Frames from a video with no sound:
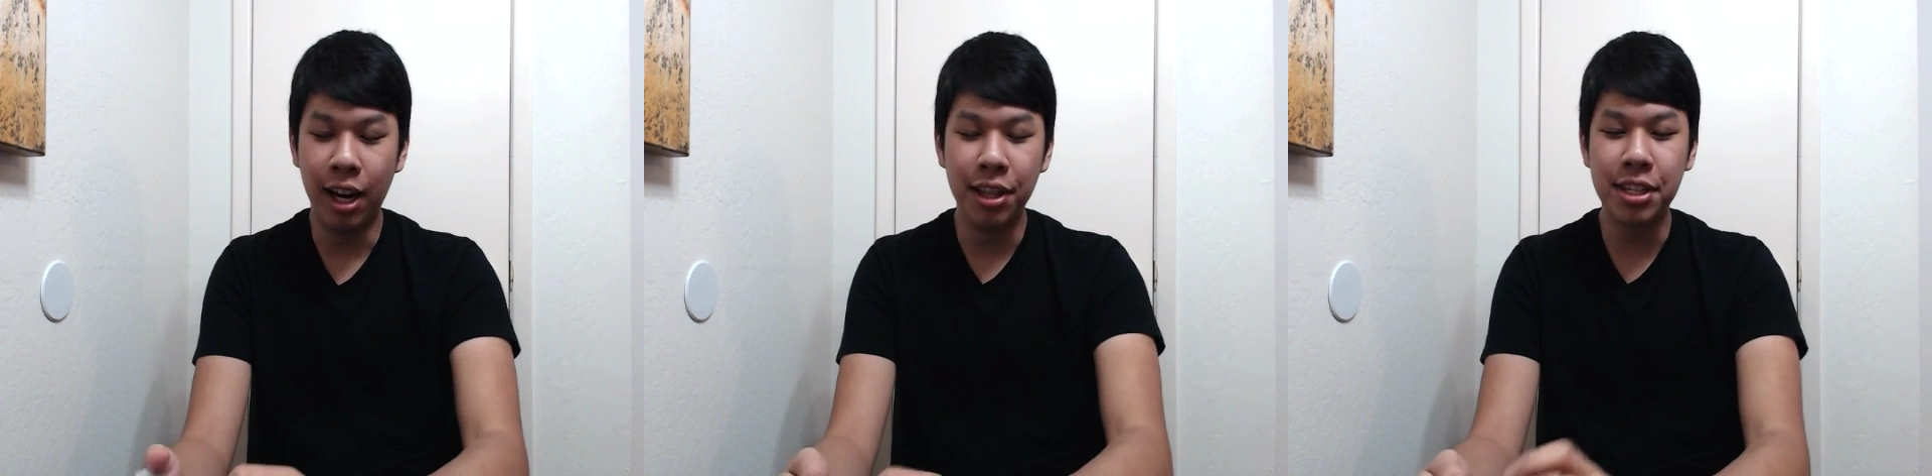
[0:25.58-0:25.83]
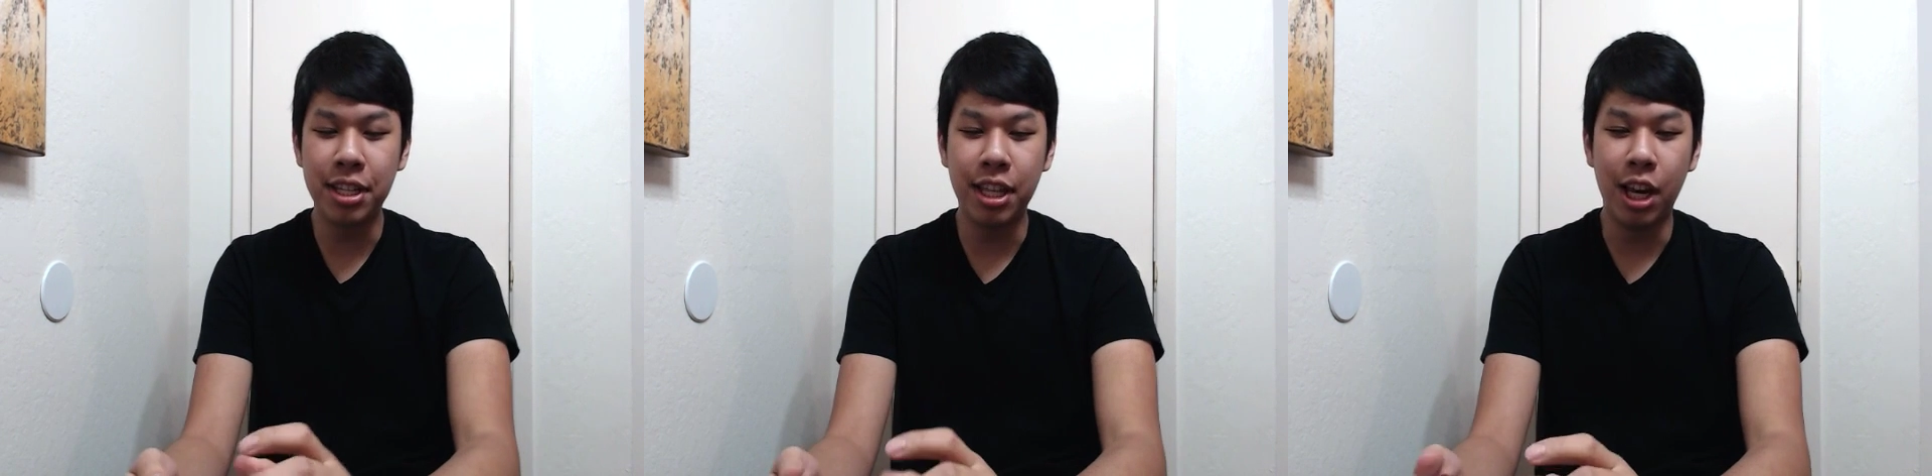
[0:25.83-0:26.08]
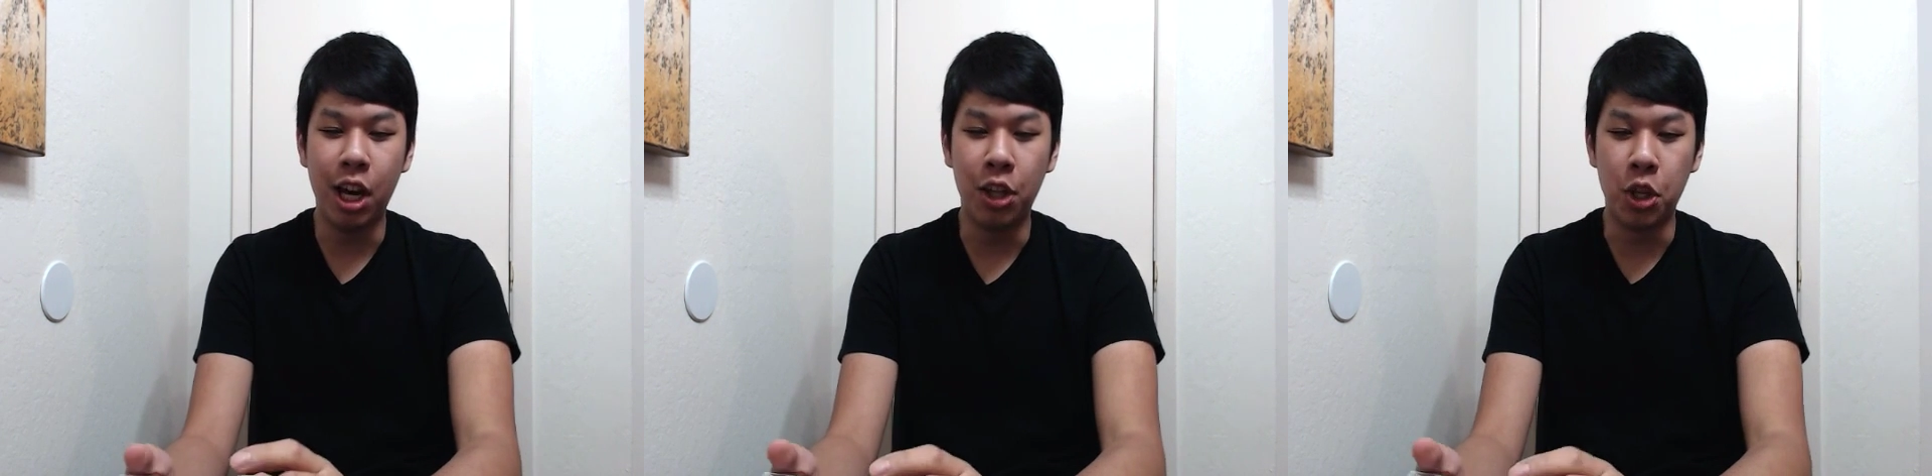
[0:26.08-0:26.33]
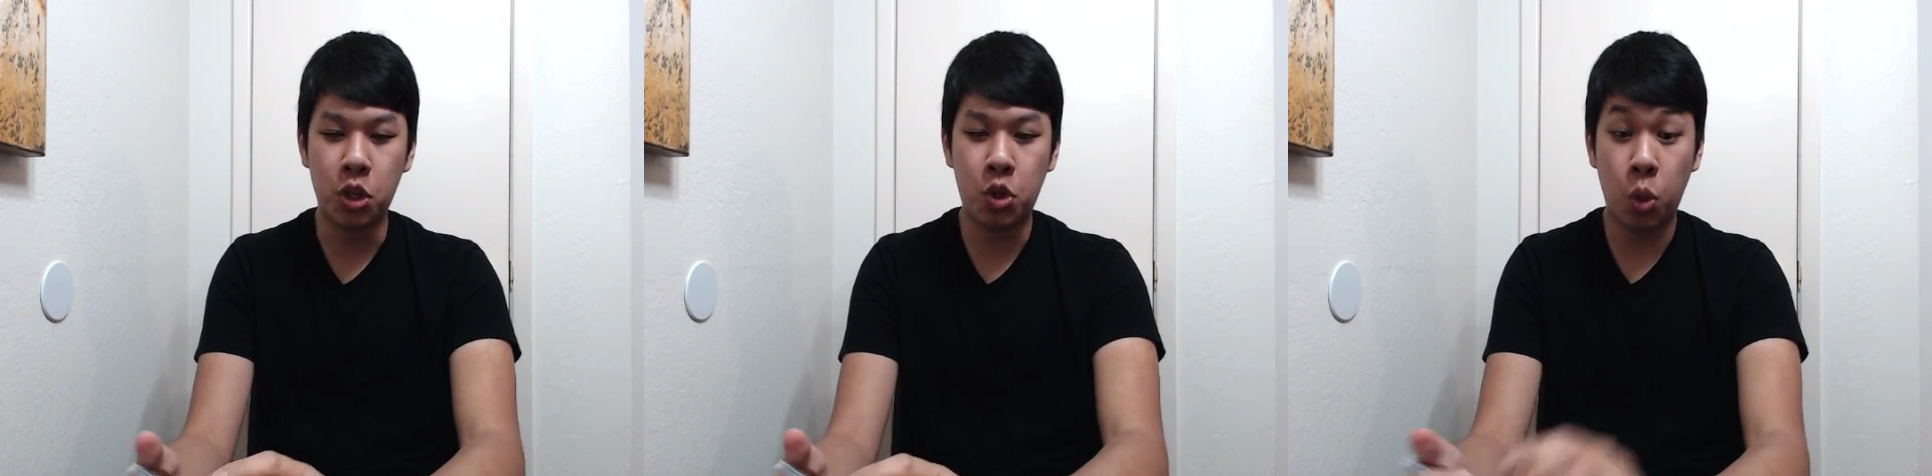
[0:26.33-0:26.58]
This is
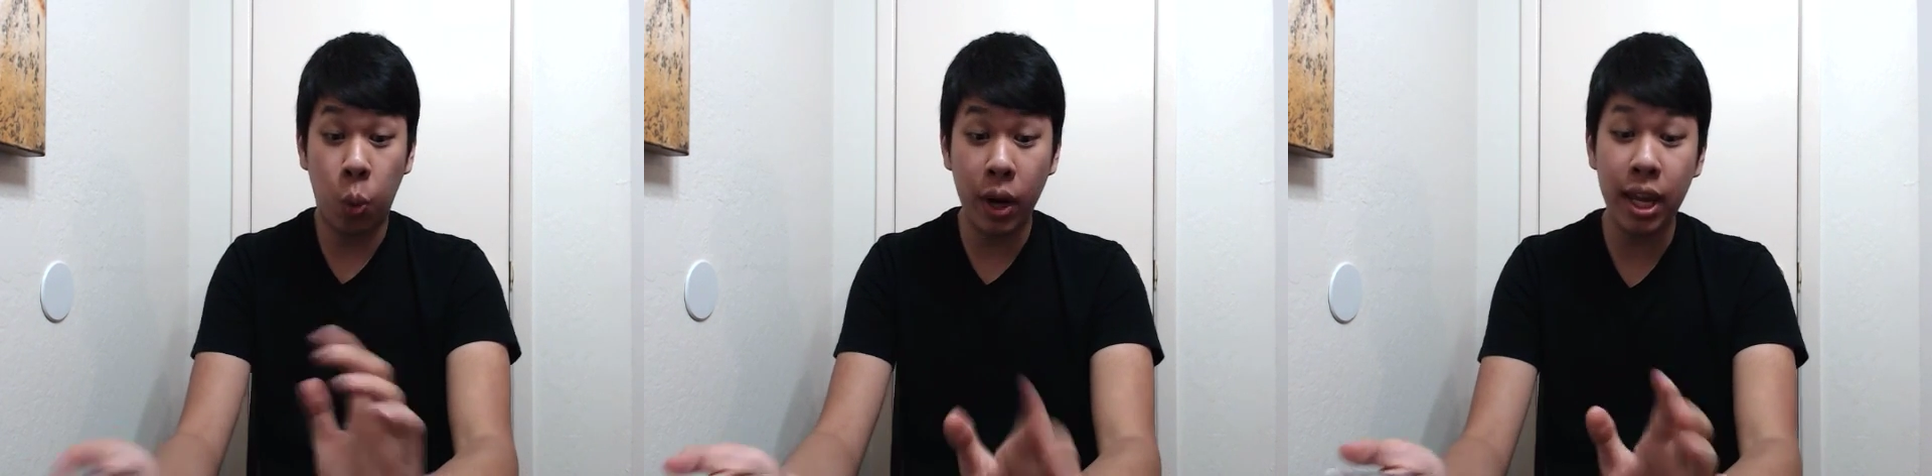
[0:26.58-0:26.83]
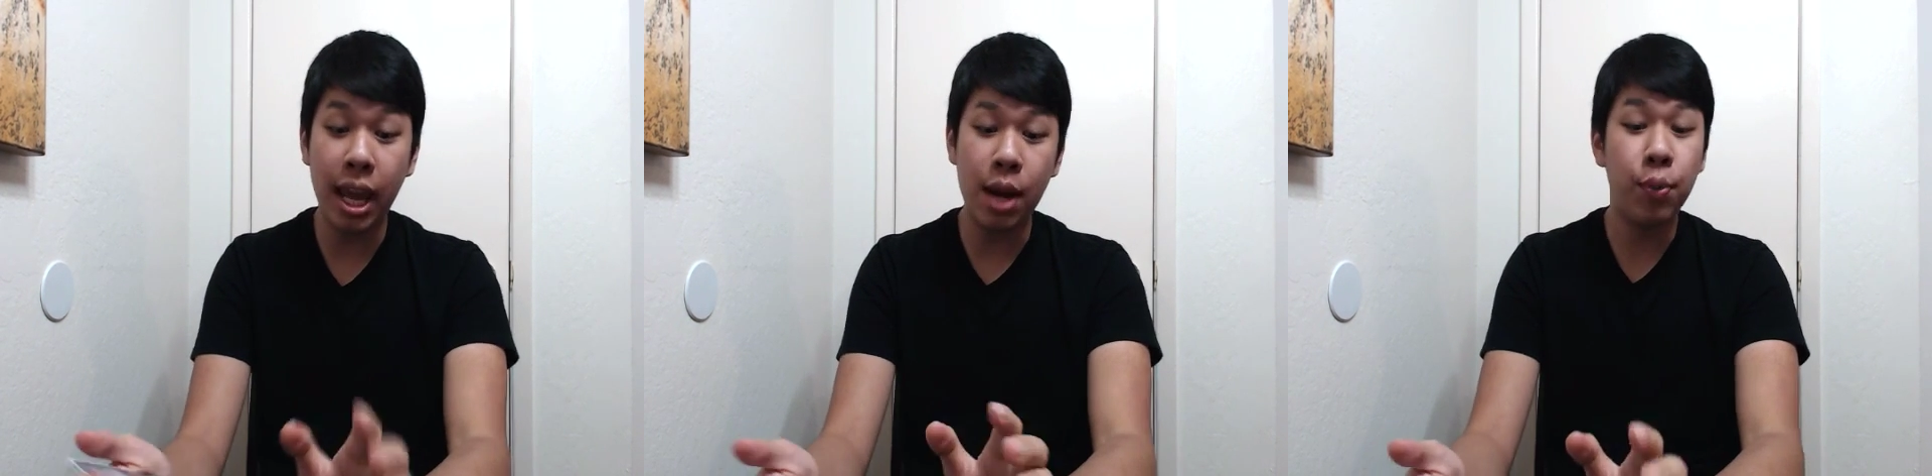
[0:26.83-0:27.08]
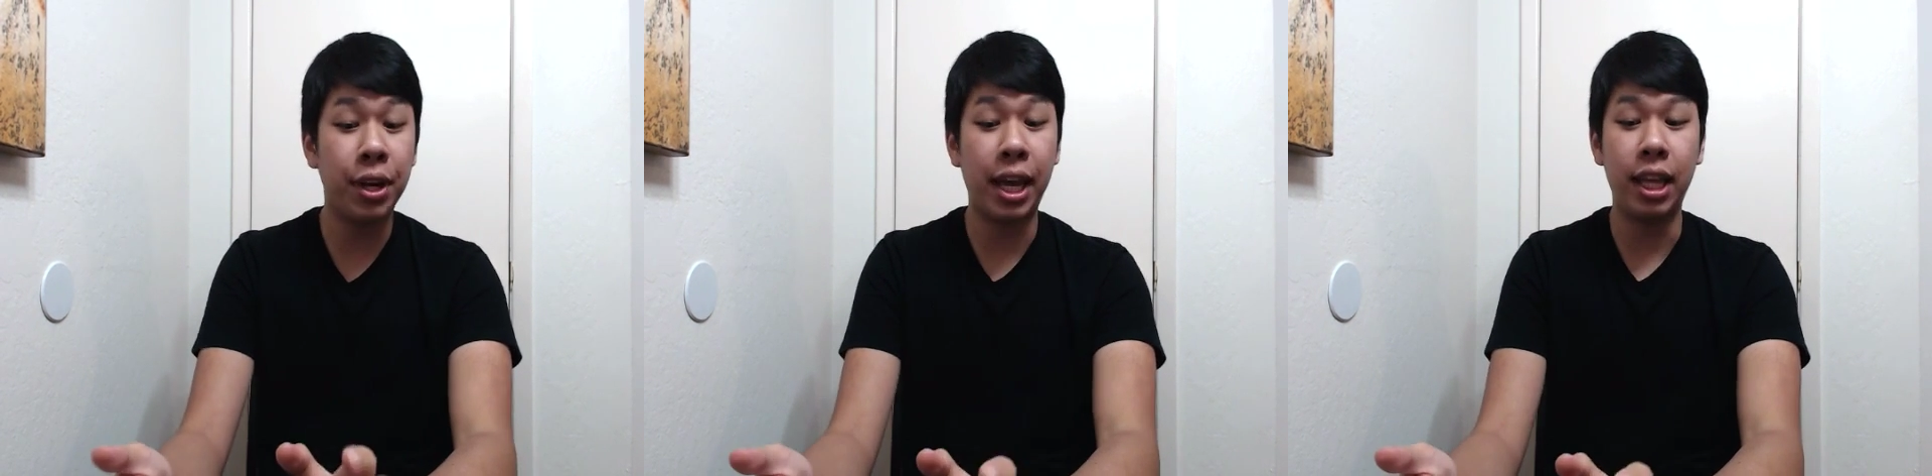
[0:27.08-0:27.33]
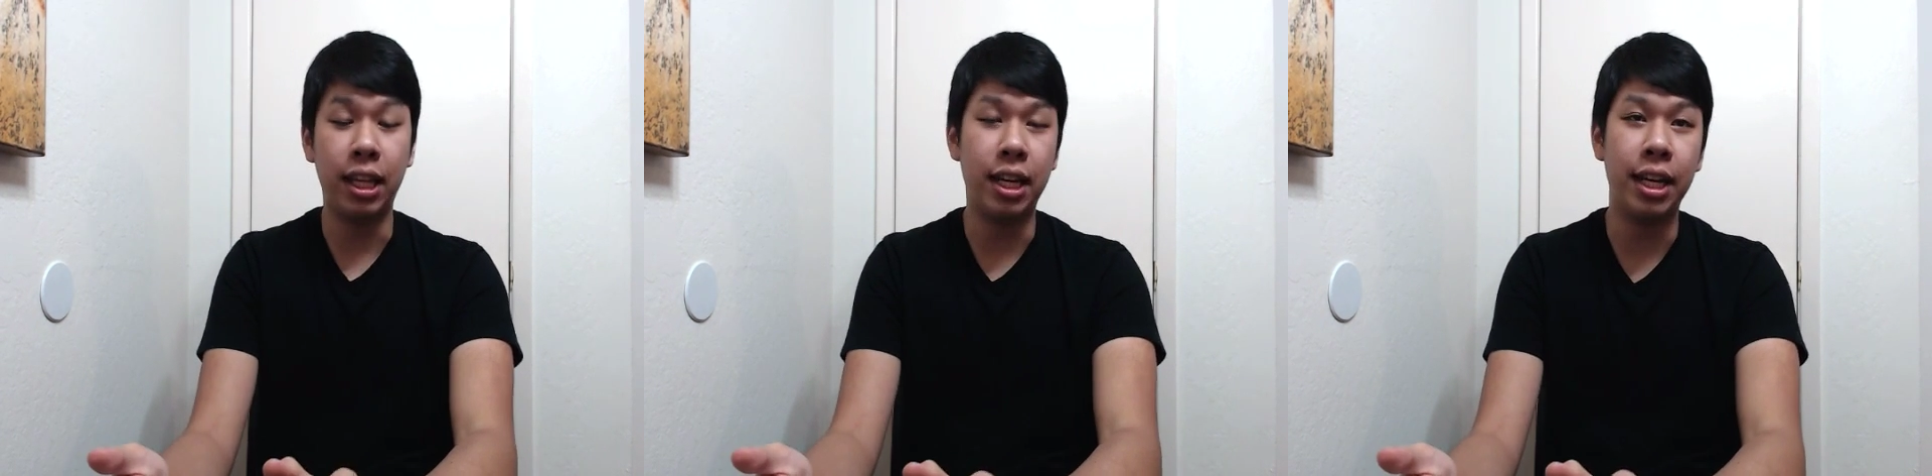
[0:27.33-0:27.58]
the 28
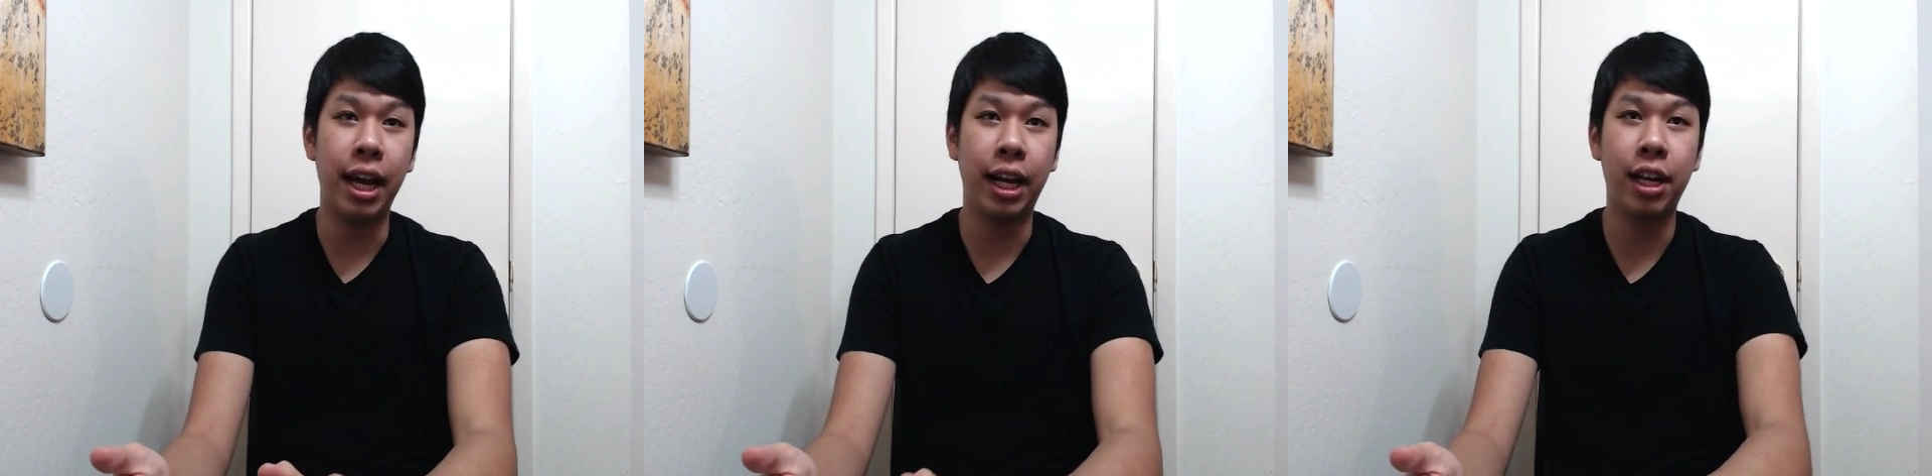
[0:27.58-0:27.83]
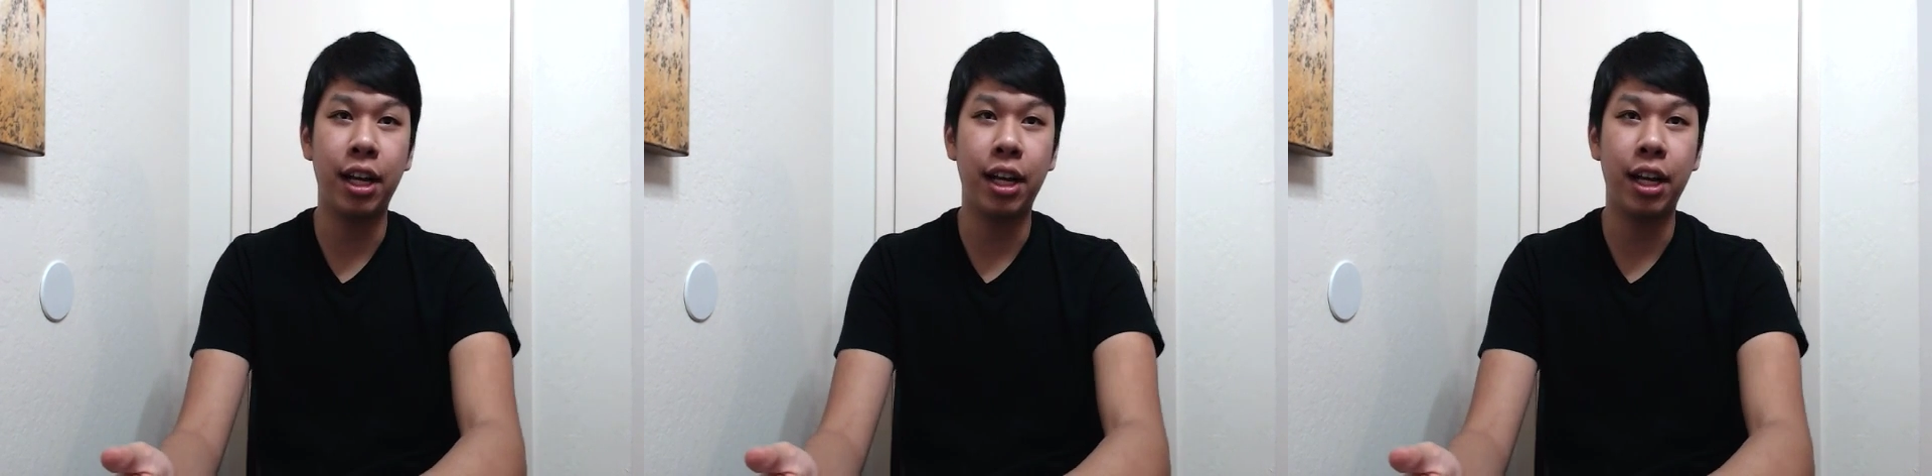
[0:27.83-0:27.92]
Regalia deck.